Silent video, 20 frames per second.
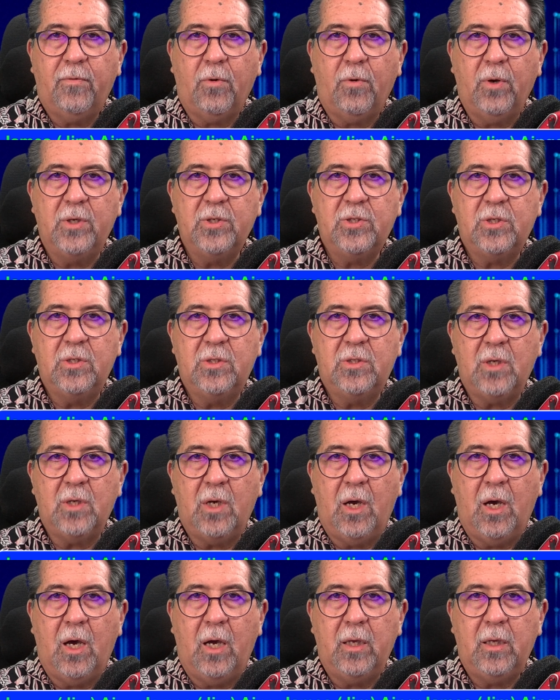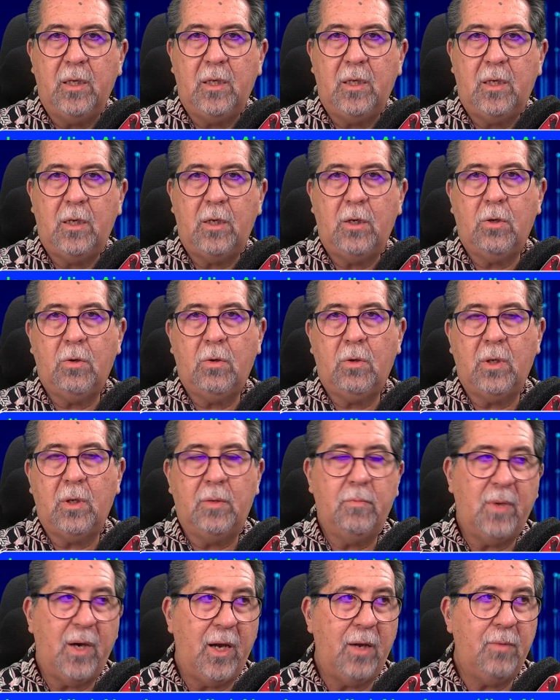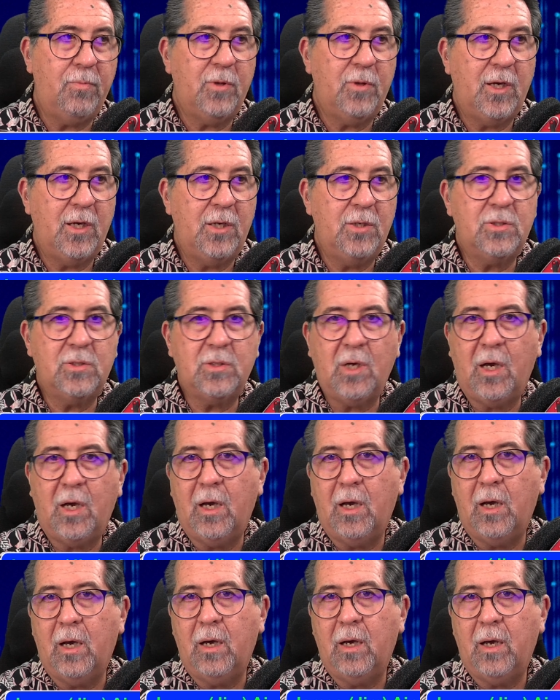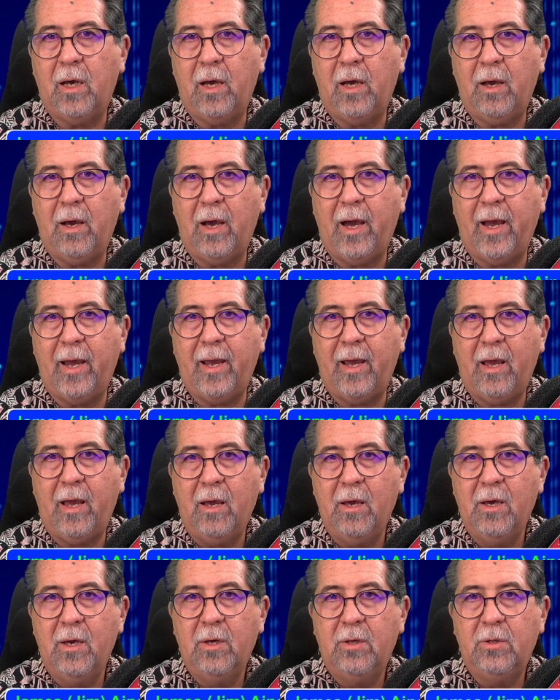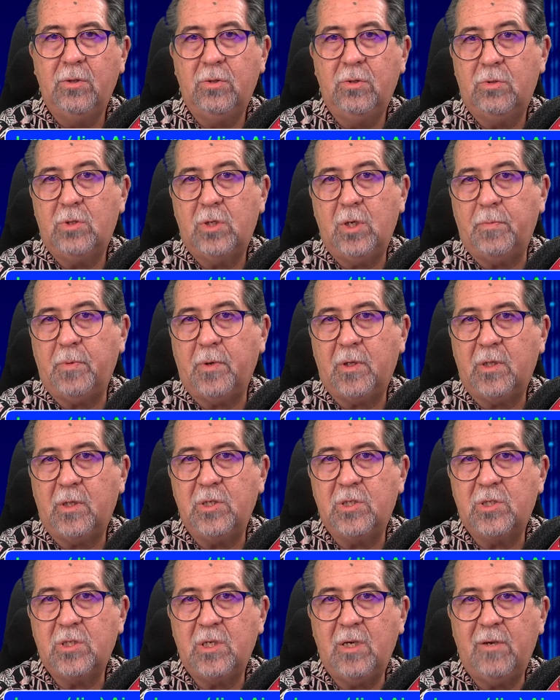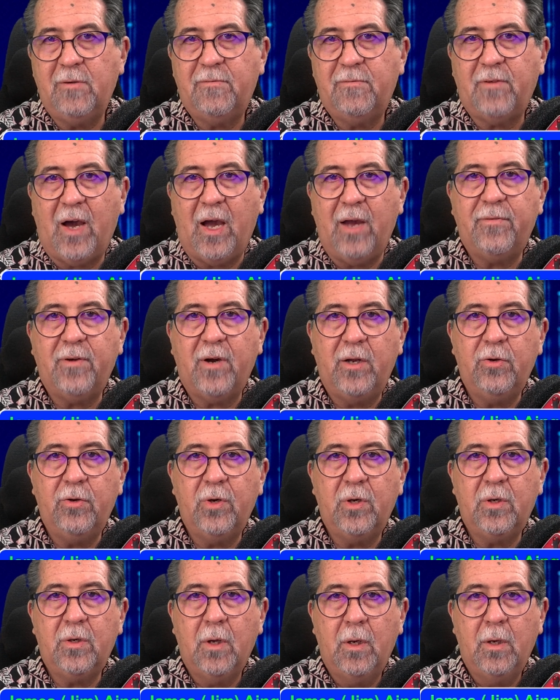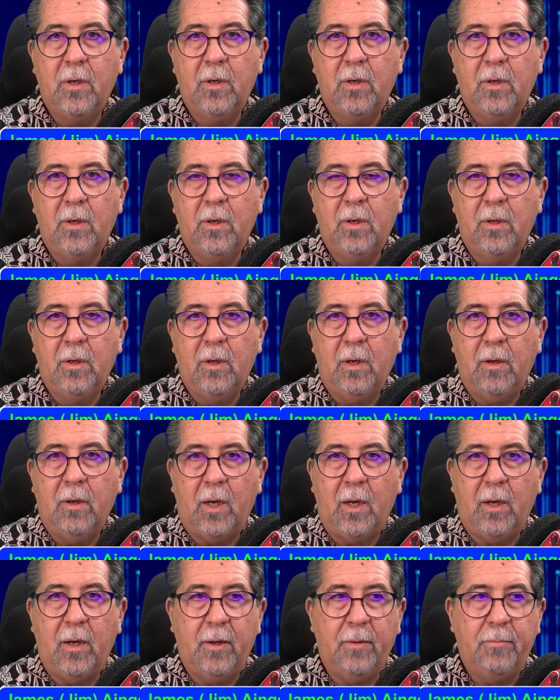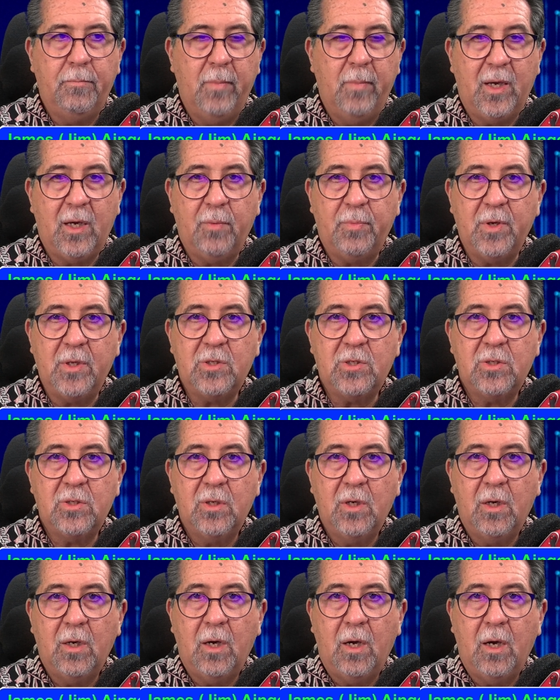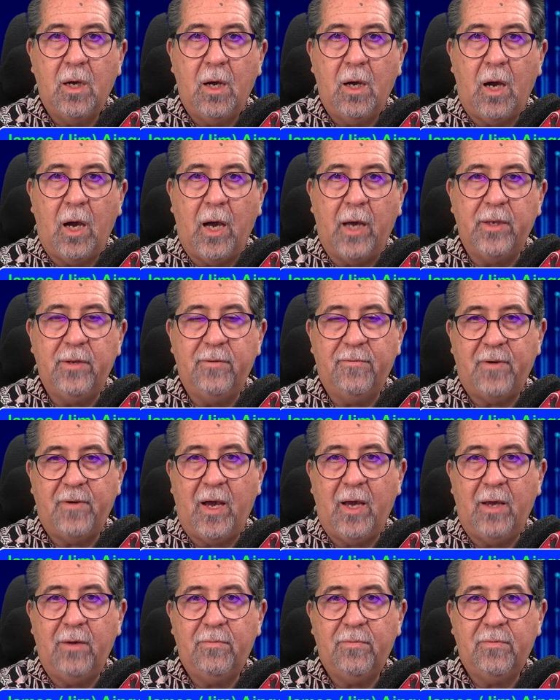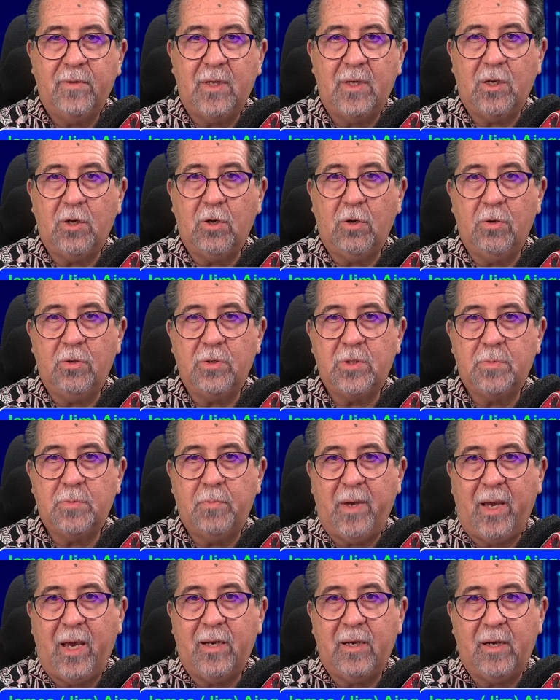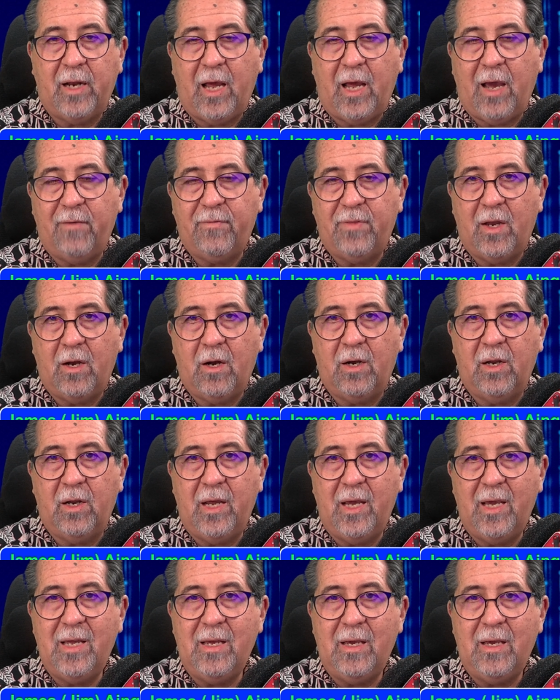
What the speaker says: For instance, here in my place, I typically see 500 megabits on the 5 gigahertz band, and I have that on an